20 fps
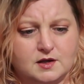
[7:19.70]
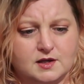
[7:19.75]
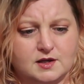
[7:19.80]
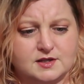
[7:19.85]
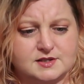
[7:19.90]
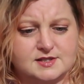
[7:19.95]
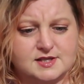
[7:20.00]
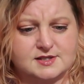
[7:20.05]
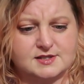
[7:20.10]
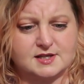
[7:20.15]
And
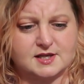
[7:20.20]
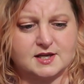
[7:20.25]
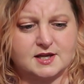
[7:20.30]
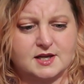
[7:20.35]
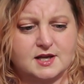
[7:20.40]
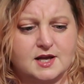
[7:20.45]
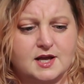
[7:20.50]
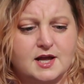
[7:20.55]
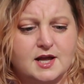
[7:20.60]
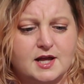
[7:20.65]
it says,
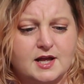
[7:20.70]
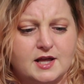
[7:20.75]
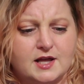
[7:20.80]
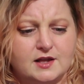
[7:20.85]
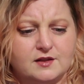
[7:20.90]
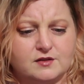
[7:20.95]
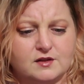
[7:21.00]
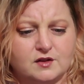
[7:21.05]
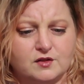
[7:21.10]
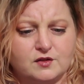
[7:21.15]

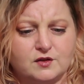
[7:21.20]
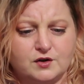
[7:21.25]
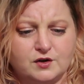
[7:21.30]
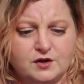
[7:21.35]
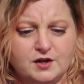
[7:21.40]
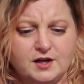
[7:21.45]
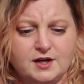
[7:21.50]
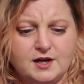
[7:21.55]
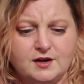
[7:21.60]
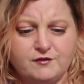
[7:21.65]
in the
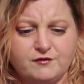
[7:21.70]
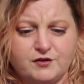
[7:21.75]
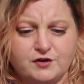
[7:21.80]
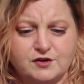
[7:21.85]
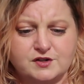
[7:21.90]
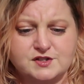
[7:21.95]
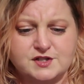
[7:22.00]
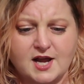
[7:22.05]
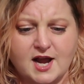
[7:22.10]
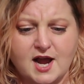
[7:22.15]
learning
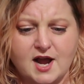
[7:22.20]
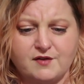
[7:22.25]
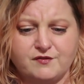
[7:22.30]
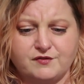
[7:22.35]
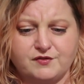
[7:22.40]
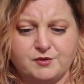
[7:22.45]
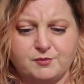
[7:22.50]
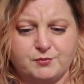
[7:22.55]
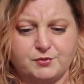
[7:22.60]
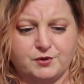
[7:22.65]
first half
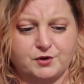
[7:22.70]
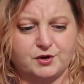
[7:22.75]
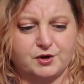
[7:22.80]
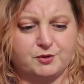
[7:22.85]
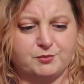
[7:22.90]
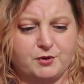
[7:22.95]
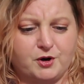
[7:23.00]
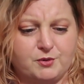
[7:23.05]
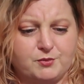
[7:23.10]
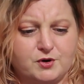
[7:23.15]
of the
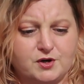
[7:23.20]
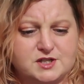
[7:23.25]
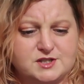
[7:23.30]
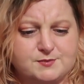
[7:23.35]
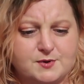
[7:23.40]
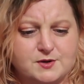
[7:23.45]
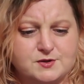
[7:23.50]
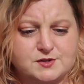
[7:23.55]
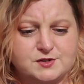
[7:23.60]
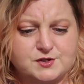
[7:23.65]
book, Barbara
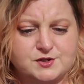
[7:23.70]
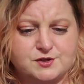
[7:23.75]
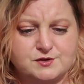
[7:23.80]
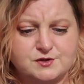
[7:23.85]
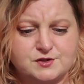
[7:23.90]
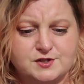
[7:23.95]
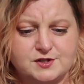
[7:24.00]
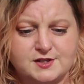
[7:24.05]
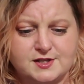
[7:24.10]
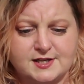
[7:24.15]
exposes
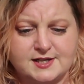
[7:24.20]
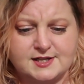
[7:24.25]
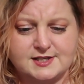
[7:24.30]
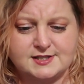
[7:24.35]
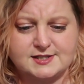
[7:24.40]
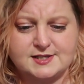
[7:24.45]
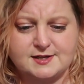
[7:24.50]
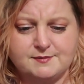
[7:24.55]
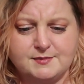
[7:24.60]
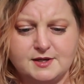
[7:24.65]
you to the
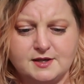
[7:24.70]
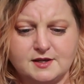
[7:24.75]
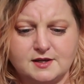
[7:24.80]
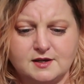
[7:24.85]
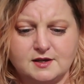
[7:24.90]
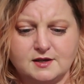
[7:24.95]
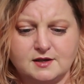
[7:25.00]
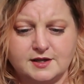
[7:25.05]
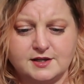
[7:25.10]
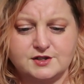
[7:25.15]

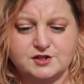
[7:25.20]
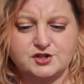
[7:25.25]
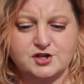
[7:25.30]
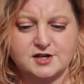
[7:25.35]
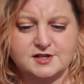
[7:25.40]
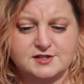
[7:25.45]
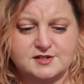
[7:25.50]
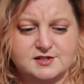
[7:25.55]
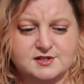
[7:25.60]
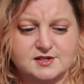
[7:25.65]
endemic
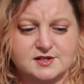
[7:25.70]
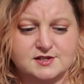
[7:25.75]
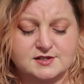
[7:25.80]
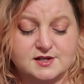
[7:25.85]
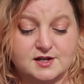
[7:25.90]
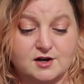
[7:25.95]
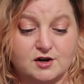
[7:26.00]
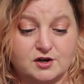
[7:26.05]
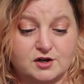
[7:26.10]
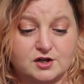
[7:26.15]
injustices
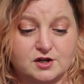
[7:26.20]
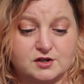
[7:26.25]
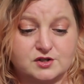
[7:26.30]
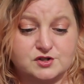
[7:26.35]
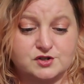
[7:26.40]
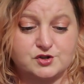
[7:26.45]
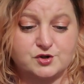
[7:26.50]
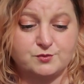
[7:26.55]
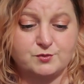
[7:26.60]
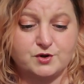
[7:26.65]
in our
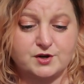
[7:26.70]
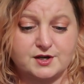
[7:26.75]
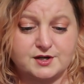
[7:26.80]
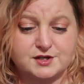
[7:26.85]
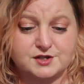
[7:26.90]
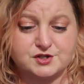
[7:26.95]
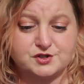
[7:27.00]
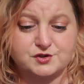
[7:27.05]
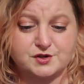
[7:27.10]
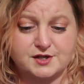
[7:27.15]
consumer
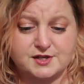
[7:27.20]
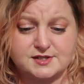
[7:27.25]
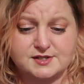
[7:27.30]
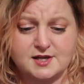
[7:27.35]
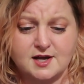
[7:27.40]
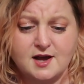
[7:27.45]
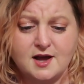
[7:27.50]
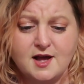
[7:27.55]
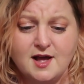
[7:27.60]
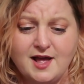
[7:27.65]

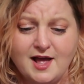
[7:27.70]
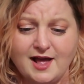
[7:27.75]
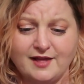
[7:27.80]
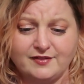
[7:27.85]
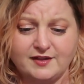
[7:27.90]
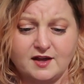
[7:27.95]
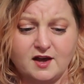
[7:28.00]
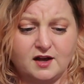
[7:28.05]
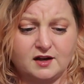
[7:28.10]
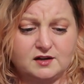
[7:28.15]
industries
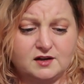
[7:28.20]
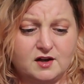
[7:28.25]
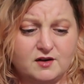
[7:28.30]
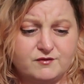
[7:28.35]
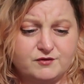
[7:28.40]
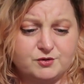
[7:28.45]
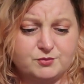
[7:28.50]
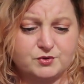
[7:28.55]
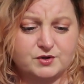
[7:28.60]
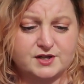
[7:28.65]
and the
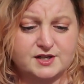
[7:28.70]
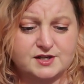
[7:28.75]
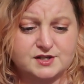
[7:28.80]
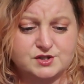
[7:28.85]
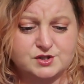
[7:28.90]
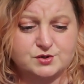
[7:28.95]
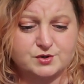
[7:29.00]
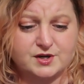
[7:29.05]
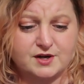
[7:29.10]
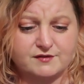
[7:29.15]
uncomfortable
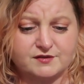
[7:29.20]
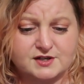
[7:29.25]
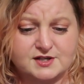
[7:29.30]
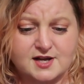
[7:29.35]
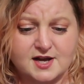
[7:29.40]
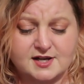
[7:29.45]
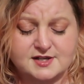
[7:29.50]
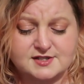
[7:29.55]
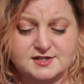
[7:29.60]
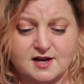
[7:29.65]
history of the
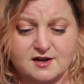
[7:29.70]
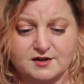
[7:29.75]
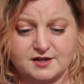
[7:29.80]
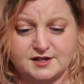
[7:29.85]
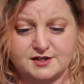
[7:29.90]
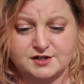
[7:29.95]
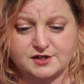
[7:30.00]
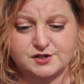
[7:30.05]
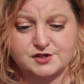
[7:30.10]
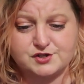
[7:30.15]
textile
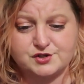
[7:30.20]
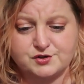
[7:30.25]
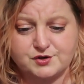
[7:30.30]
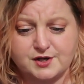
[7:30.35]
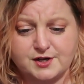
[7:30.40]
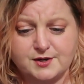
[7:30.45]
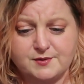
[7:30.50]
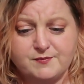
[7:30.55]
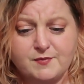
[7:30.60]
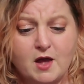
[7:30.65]

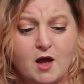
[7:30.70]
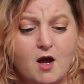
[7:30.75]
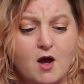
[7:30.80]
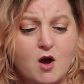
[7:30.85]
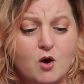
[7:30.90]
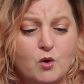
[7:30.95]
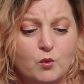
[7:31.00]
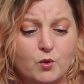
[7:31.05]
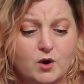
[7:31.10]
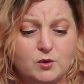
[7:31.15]
industry,
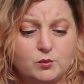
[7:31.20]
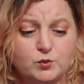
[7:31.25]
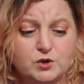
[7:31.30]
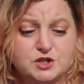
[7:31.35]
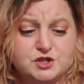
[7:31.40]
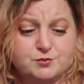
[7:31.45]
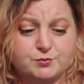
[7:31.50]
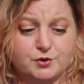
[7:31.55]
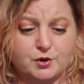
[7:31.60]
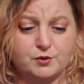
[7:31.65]
one
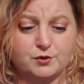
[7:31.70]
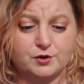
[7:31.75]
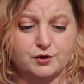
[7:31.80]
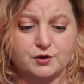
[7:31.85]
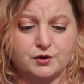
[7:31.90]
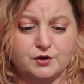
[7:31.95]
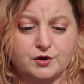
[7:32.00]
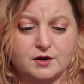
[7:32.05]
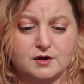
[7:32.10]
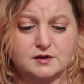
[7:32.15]
which
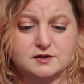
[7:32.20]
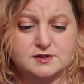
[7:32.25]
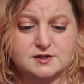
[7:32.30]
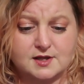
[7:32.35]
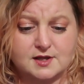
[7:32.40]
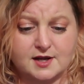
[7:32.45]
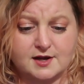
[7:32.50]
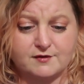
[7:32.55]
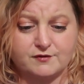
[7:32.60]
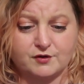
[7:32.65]
brokered
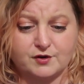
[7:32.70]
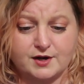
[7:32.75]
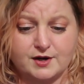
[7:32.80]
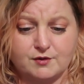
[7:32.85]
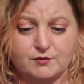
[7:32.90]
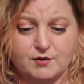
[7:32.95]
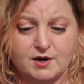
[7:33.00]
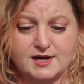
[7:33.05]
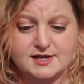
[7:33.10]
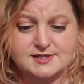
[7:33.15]

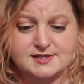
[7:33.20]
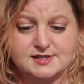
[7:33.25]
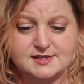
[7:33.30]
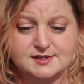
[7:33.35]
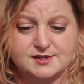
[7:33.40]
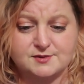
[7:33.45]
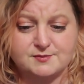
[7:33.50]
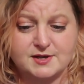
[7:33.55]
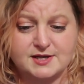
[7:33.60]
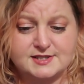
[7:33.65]
slavery,
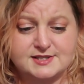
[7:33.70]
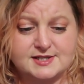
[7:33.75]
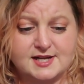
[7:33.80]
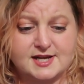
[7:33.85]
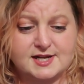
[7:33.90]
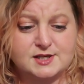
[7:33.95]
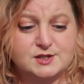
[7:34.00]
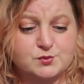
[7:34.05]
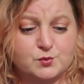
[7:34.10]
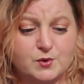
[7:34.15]
racism, and
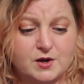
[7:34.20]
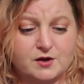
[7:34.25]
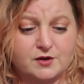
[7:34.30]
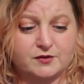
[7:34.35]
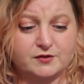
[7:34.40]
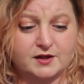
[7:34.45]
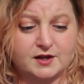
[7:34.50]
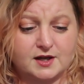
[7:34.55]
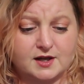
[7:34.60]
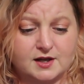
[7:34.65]
today's
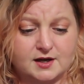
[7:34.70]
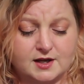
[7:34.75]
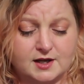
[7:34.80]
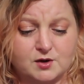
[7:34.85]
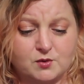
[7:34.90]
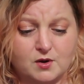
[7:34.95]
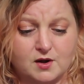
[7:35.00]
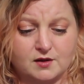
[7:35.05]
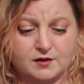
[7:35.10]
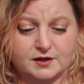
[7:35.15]
wealthy
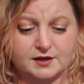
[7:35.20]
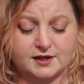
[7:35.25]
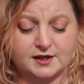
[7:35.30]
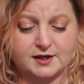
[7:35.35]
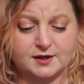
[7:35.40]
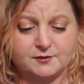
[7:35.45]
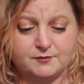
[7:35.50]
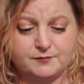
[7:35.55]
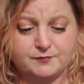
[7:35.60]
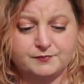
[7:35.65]

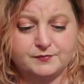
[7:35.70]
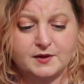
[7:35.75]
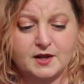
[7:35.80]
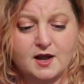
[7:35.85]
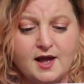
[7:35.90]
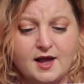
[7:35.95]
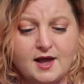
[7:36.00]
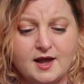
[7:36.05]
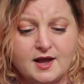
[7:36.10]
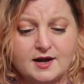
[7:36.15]
inequality,
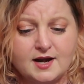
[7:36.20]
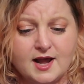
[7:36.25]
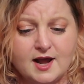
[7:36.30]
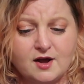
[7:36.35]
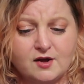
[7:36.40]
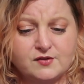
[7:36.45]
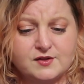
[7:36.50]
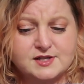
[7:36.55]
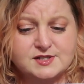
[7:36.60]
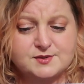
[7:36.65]
and
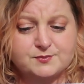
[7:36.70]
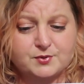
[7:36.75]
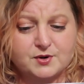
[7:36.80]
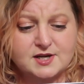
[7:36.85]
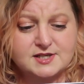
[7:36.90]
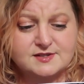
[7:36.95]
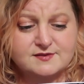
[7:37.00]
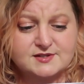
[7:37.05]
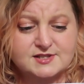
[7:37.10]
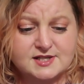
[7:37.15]
how these
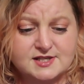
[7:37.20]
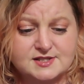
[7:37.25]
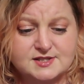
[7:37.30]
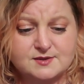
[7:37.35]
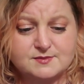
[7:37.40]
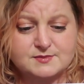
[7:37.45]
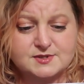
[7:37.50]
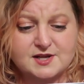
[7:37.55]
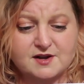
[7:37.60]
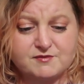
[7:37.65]
oppressive
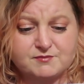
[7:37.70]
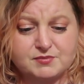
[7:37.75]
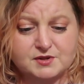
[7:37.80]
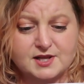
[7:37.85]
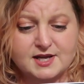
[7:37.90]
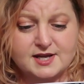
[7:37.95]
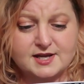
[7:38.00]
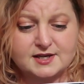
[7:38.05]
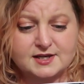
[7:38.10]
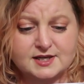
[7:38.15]
systems have
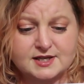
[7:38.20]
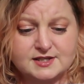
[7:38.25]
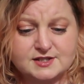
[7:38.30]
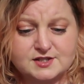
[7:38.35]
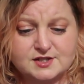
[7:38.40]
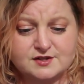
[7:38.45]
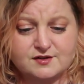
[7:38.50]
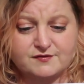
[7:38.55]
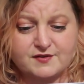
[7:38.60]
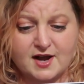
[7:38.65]
bled
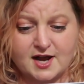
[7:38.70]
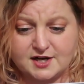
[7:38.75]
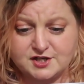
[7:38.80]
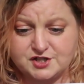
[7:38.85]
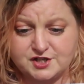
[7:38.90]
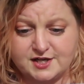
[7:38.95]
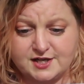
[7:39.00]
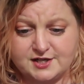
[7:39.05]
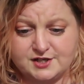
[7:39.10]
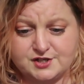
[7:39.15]
into the
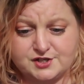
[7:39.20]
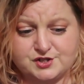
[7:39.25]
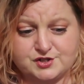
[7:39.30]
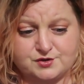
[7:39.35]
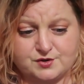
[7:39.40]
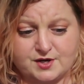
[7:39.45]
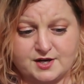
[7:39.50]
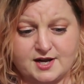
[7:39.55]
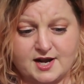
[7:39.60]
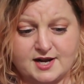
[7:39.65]
fashion
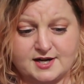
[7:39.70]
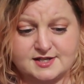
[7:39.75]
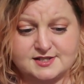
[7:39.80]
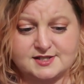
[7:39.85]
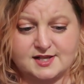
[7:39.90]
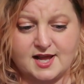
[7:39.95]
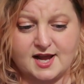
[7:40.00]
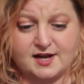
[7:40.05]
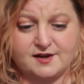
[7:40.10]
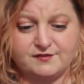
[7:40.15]
industry and
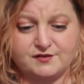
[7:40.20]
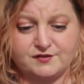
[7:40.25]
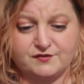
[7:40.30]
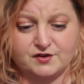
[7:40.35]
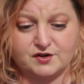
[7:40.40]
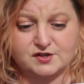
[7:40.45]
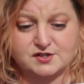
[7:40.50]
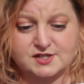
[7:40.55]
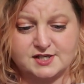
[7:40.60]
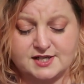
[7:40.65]
its lack of
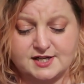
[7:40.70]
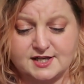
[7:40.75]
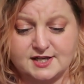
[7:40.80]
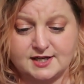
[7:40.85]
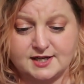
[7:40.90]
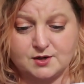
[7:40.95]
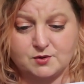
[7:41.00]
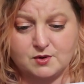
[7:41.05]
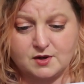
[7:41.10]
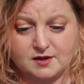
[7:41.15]
diversity and
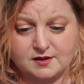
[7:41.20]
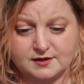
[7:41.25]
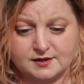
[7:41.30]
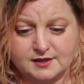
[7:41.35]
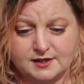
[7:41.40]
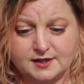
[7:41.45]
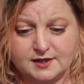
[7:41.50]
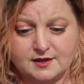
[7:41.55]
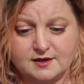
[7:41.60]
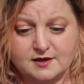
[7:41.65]

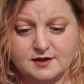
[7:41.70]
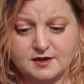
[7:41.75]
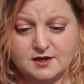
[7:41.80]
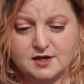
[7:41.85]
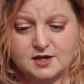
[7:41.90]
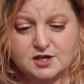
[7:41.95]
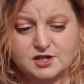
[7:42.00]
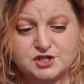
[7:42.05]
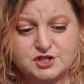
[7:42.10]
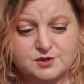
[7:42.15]
equality.
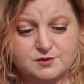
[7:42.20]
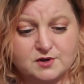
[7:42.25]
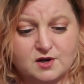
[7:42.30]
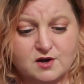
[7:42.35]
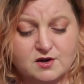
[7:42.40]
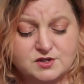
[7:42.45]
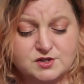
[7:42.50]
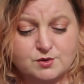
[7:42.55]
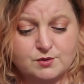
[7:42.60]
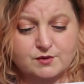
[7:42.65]
She will
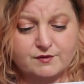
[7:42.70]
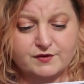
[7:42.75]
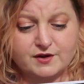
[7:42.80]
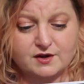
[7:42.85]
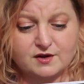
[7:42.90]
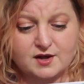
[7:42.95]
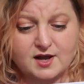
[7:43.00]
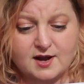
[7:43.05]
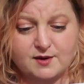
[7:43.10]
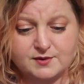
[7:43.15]
also
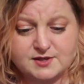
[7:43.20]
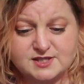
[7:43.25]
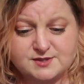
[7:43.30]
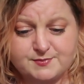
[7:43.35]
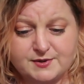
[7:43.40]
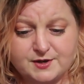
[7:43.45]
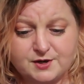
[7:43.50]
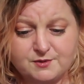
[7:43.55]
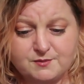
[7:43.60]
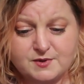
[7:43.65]
reveal how we
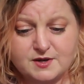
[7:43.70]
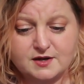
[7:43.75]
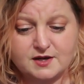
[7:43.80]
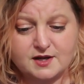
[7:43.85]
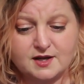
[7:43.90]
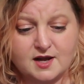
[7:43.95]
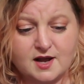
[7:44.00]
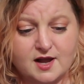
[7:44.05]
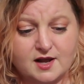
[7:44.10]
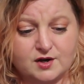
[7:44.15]
spend our
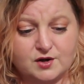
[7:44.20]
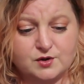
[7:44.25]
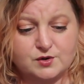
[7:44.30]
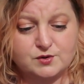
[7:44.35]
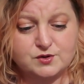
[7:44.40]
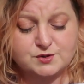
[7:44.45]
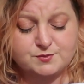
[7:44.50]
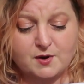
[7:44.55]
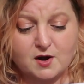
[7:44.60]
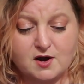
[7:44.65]
money and
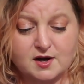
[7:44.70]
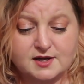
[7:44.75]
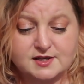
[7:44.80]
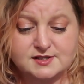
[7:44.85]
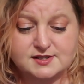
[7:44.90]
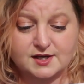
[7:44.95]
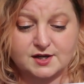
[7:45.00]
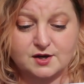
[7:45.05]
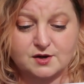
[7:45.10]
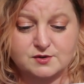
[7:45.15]
whose
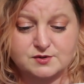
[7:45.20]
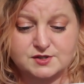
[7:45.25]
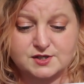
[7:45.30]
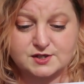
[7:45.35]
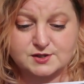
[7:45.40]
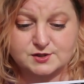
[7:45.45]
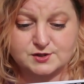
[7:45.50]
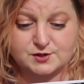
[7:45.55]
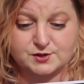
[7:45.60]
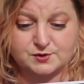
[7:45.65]
pockets it goes
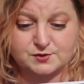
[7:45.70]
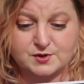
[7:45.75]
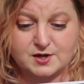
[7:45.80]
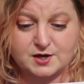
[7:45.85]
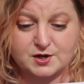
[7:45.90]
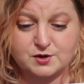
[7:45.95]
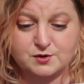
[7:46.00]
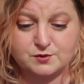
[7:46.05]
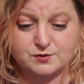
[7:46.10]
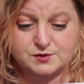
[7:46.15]
into
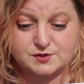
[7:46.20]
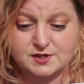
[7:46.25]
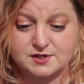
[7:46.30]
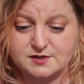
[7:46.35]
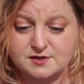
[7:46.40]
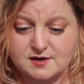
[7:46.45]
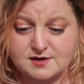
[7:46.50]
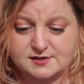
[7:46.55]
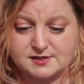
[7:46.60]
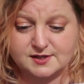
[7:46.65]
and whose
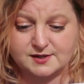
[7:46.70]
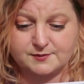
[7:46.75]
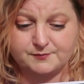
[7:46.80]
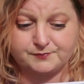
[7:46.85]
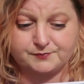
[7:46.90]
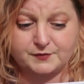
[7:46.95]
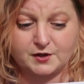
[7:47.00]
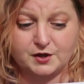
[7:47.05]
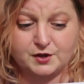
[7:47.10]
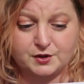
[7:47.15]
it doesn't.
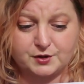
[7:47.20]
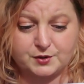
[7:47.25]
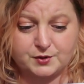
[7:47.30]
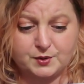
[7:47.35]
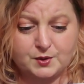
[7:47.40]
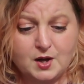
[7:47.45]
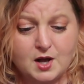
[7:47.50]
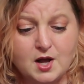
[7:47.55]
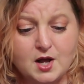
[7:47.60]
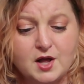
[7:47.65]

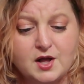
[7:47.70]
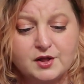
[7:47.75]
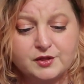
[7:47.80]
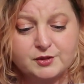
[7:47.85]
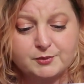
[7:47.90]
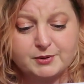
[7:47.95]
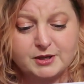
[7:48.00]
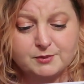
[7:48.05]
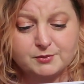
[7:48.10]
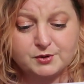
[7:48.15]
Clue,
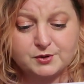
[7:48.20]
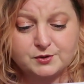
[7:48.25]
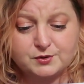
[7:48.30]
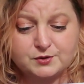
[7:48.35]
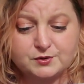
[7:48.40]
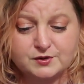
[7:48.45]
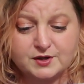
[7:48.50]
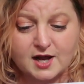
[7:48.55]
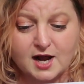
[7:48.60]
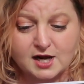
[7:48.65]
the people who
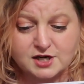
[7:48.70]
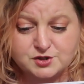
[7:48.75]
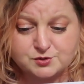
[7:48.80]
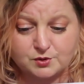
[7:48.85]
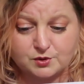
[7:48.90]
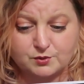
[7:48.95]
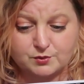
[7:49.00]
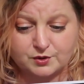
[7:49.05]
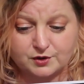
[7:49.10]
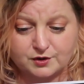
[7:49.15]
do the
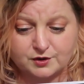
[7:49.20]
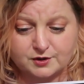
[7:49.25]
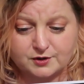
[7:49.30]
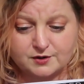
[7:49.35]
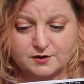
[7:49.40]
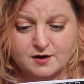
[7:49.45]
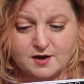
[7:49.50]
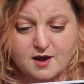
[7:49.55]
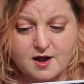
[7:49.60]
actual work.